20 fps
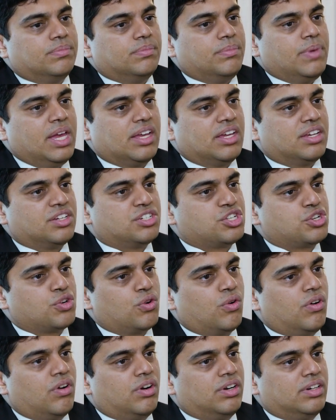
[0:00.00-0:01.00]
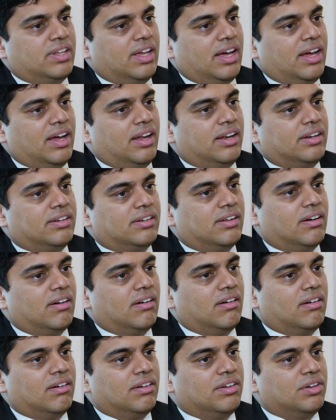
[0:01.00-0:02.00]
Making sure that
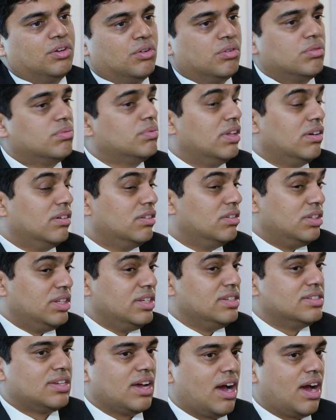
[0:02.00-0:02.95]
these